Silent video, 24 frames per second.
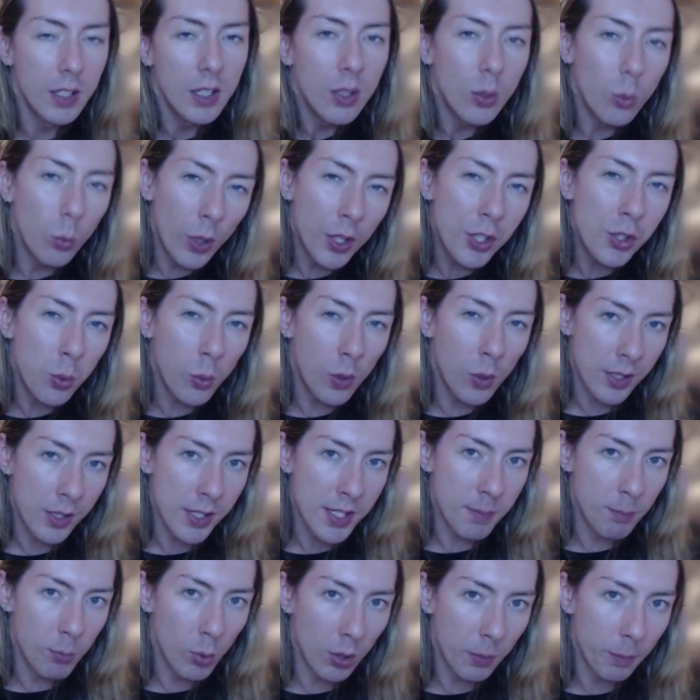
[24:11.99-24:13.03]
Which one is
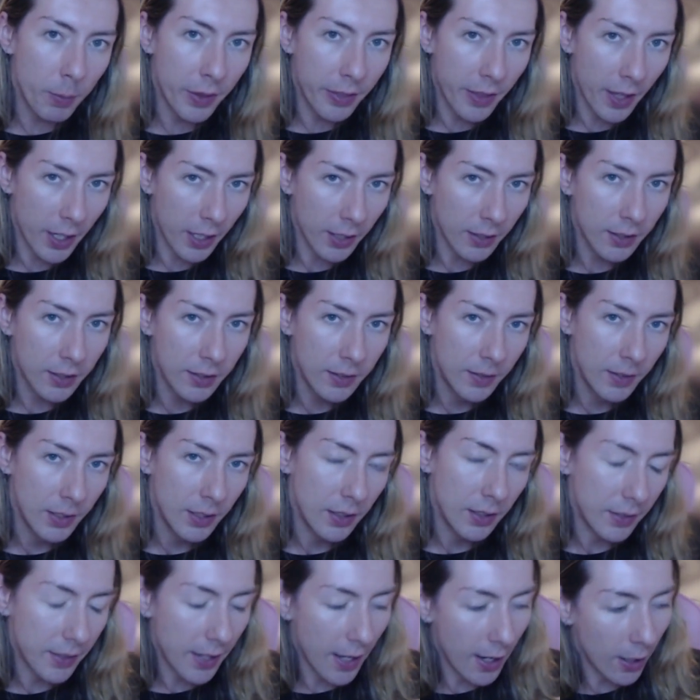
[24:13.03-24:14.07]
more pathetic?
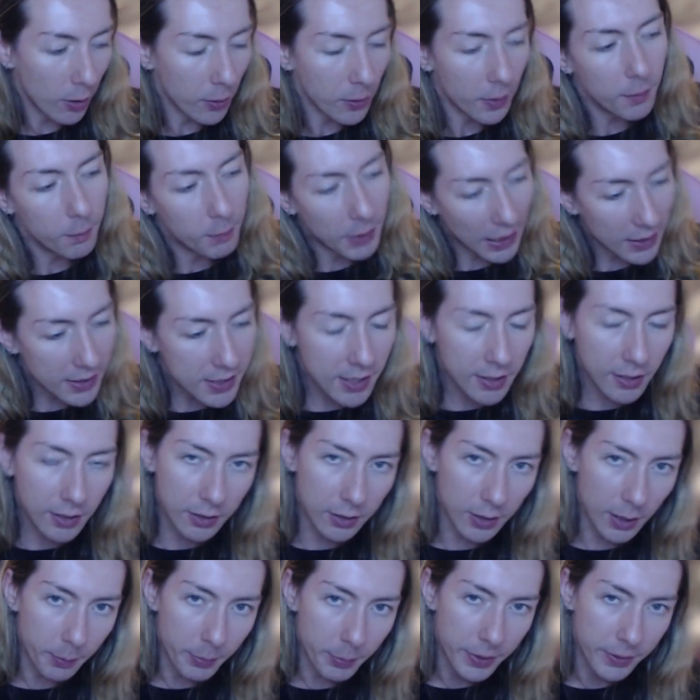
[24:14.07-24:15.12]
Now, back to the
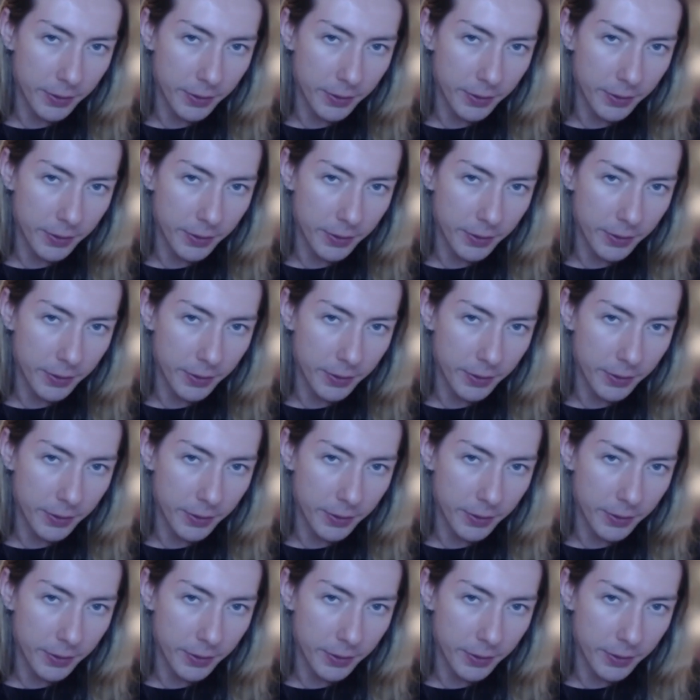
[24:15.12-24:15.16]
clip.